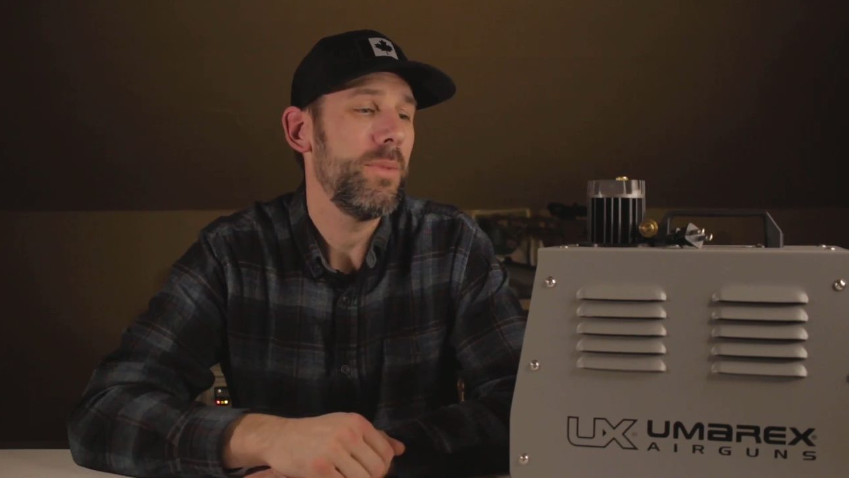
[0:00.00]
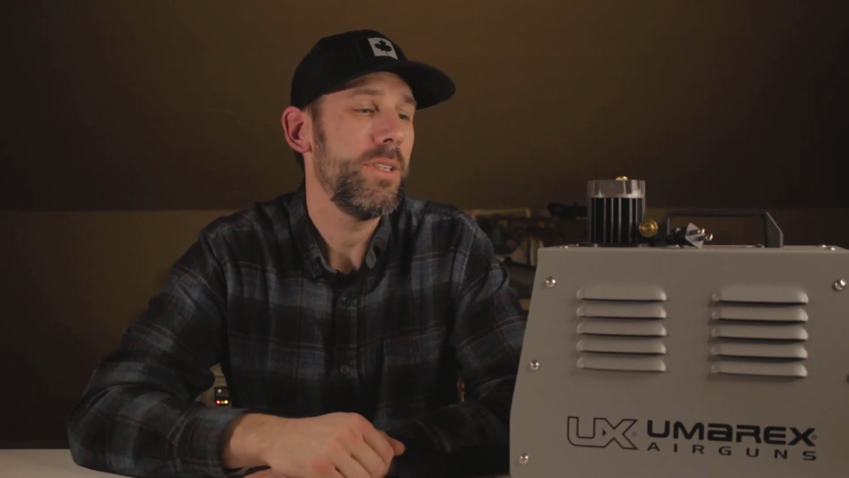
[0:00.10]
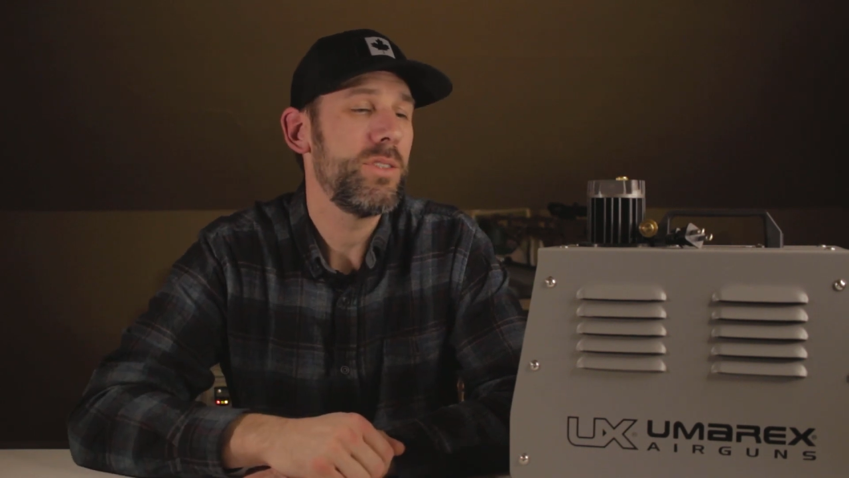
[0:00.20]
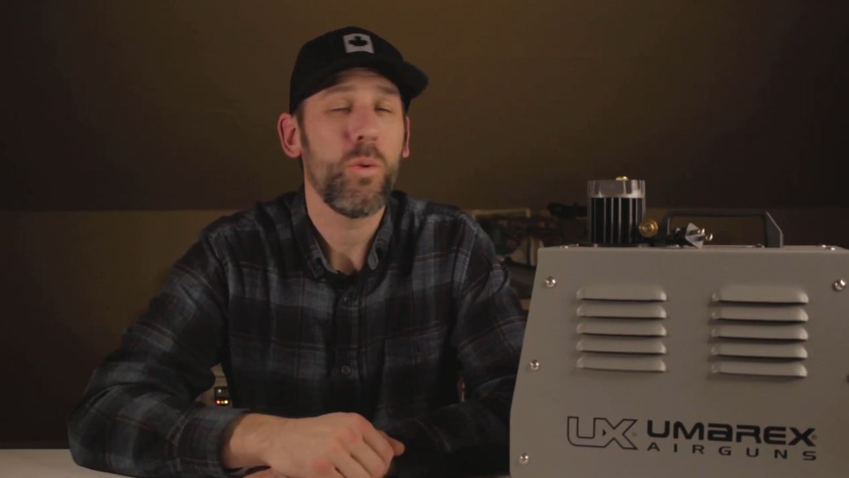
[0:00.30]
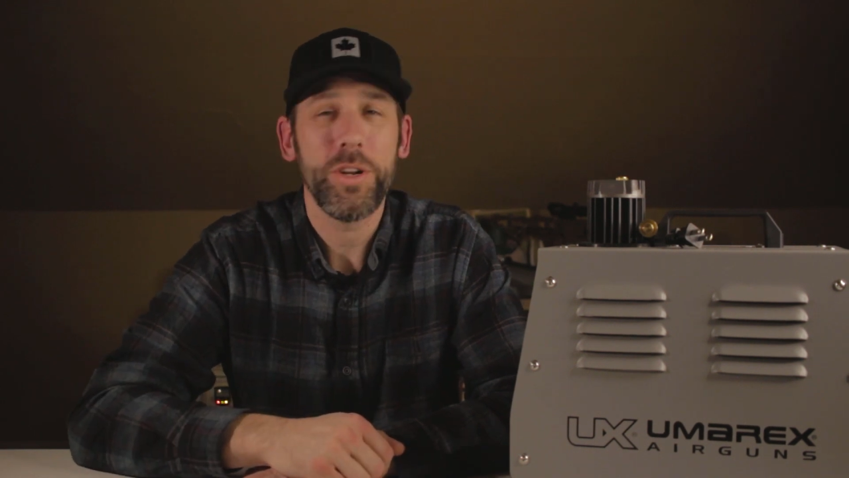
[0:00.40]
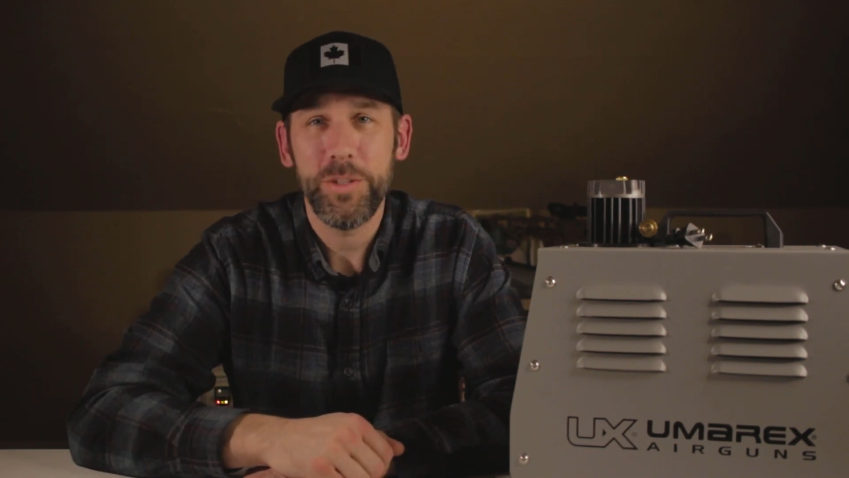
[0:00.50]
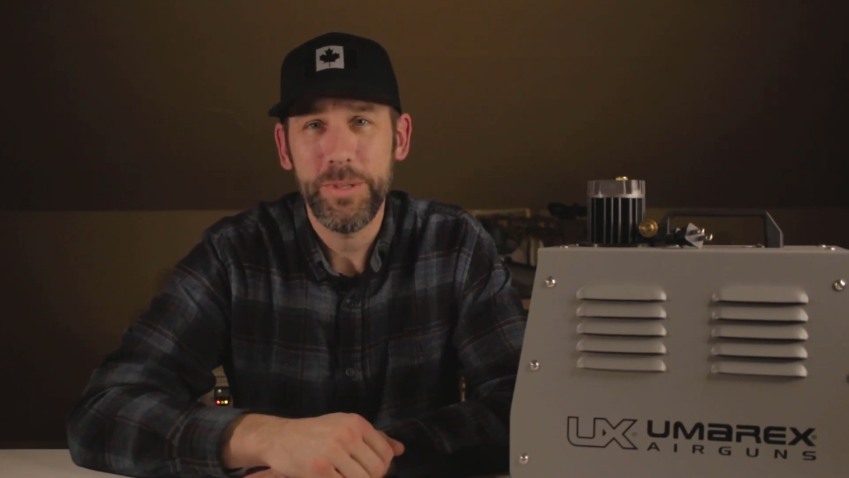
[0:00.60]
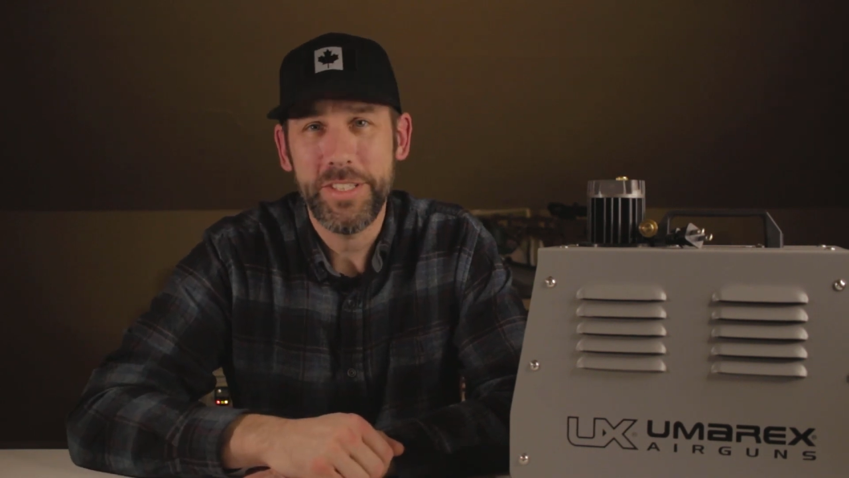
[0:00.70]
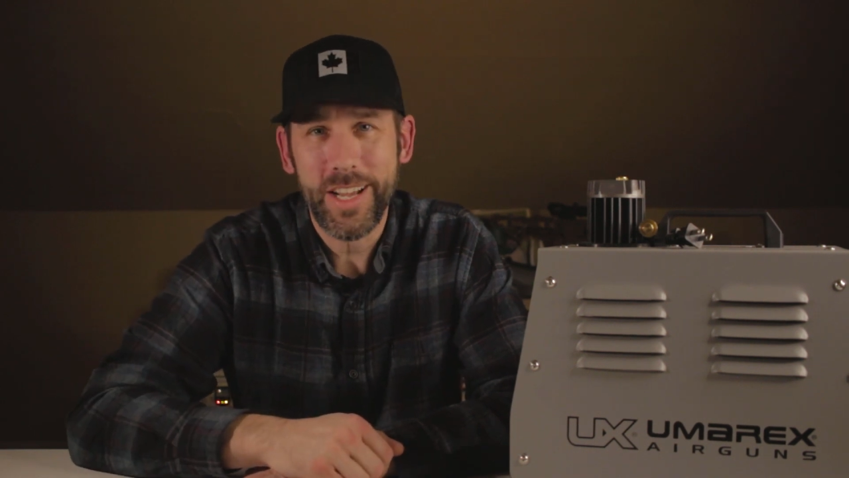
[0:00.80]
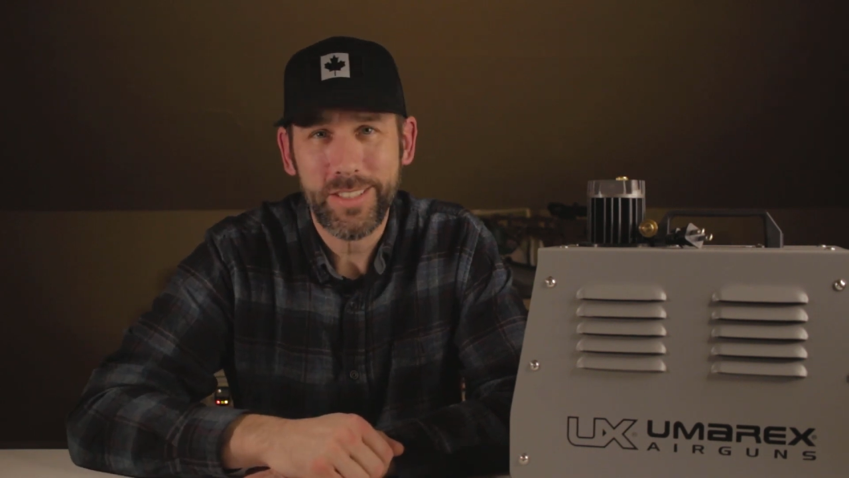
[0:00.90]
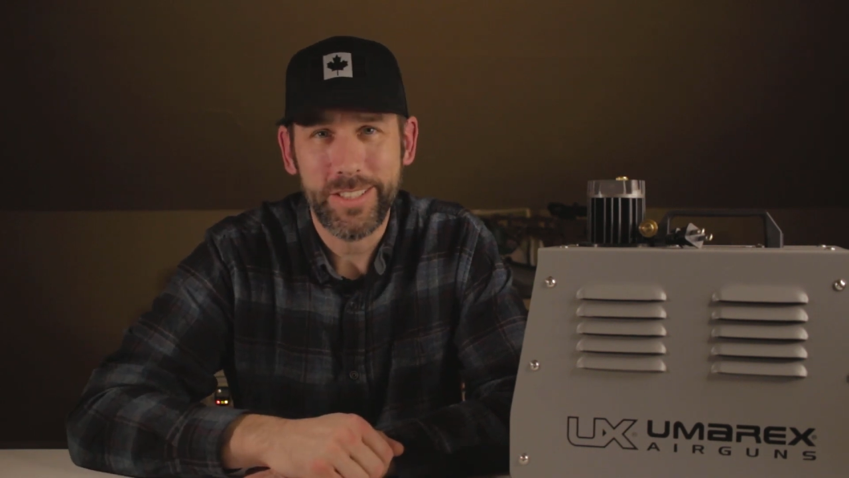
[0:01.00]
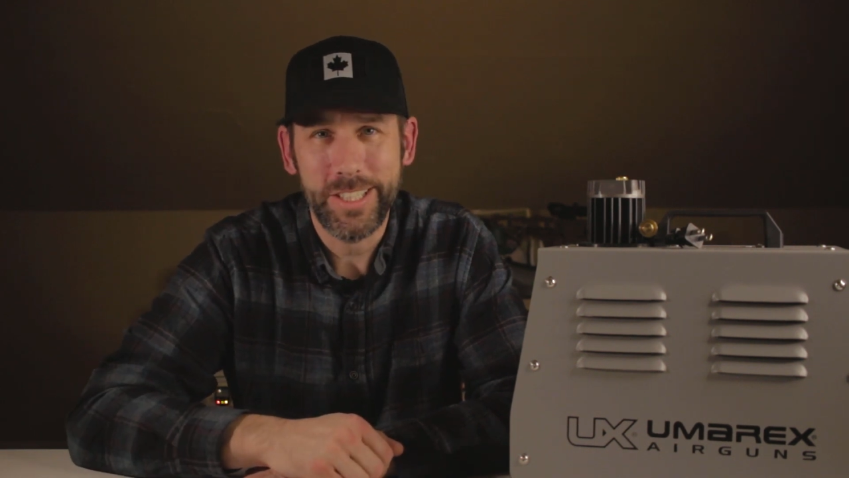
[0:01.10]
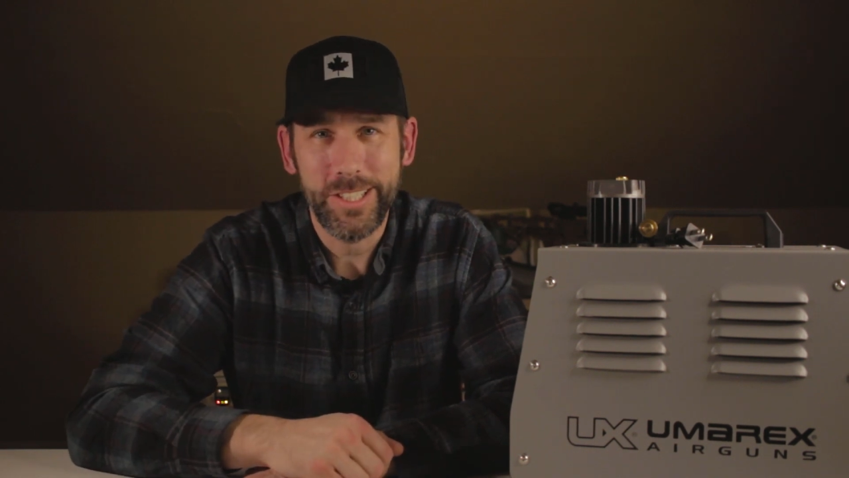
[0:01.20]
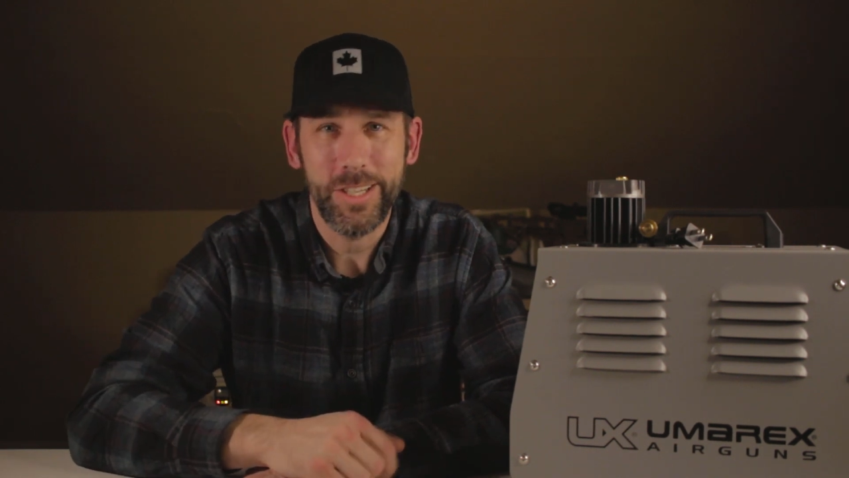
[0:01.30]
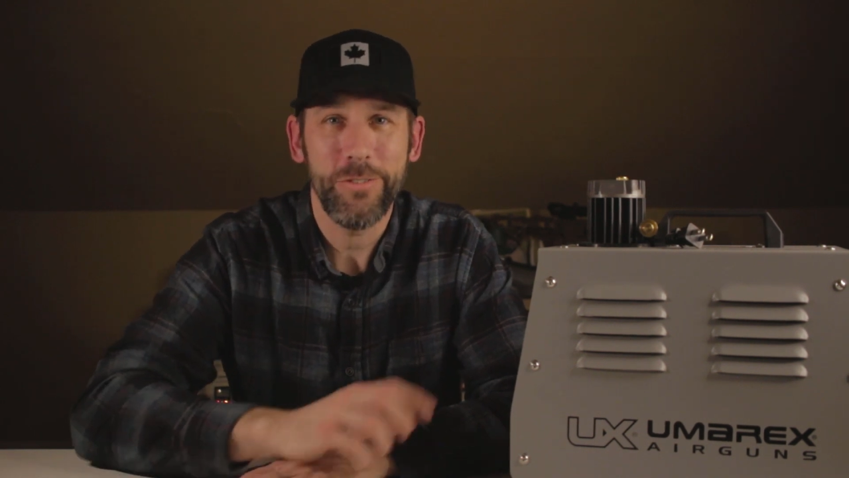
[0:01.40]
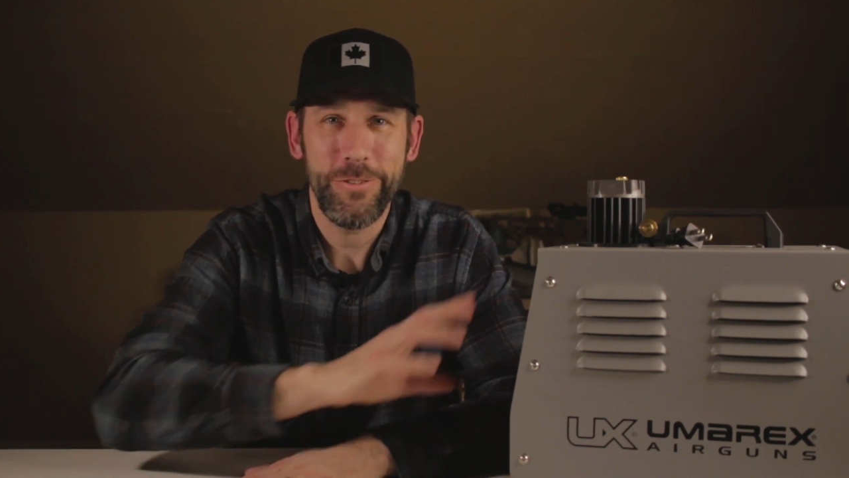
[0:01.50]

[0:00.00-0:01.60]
is going to be testing